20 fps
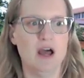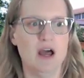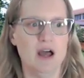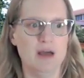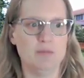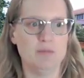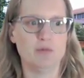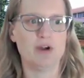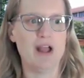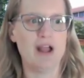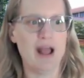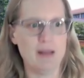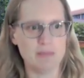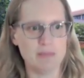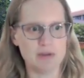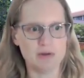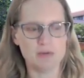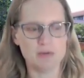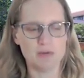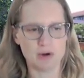We're
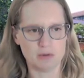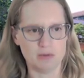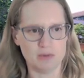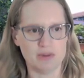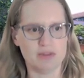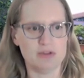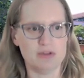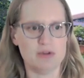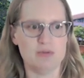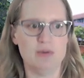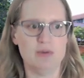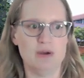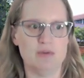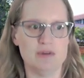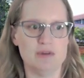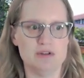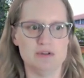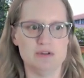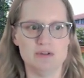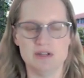happy to work with you, but
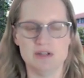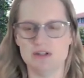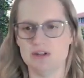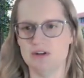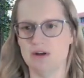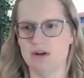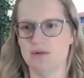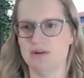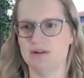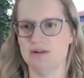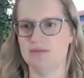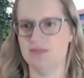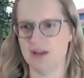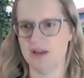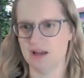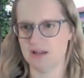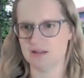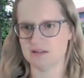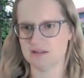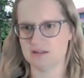we do need to know in
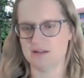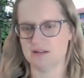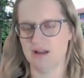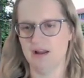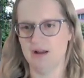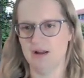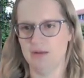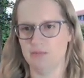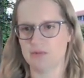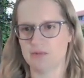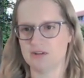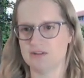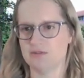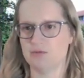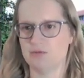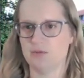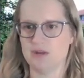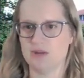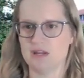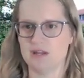advance, because
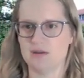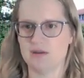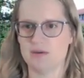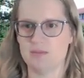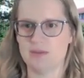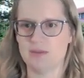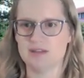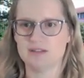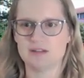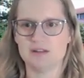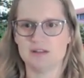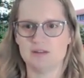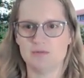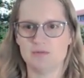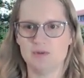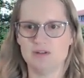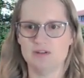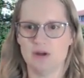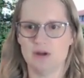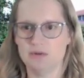if we
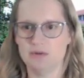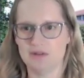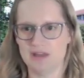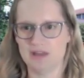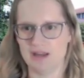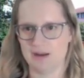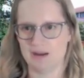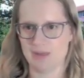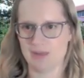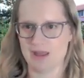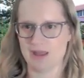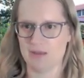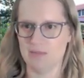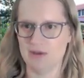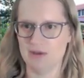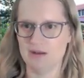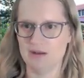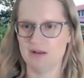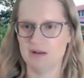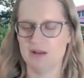don't get a
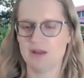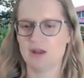payment,